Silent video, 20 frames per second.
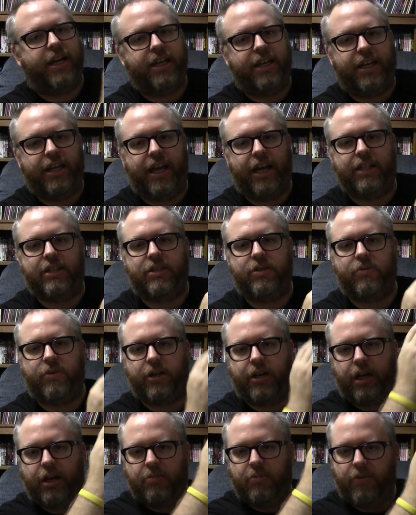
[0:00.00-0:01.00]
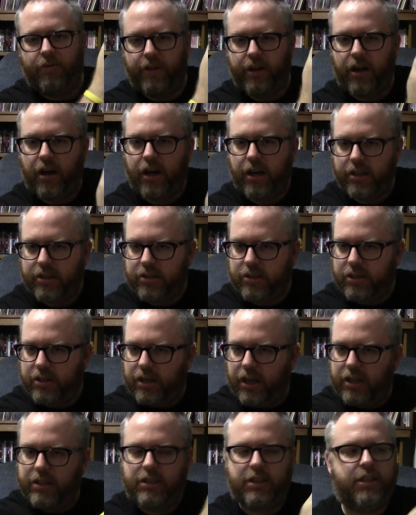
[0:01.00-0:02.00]
ninety-eight. So we're kind of moving on to the
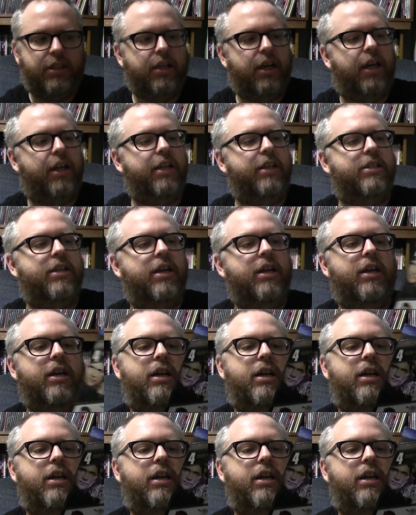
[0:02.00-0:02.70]
nineteen nineties.